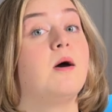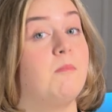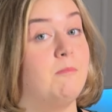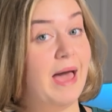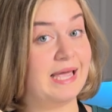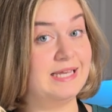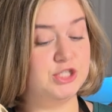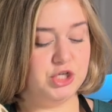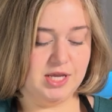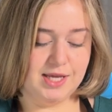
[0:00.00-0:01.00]
mac and
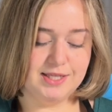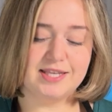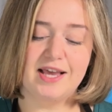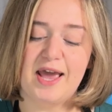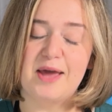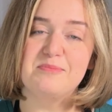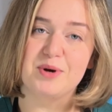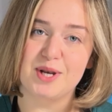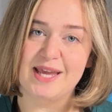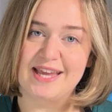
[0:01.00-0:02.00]
cheese and
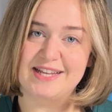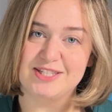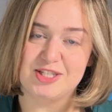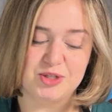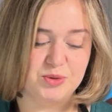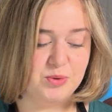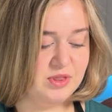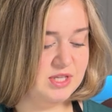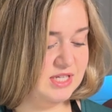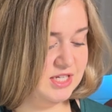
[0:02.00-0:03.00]
put it into
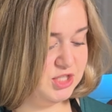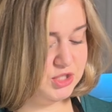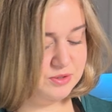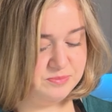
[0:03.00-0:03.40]
the dish.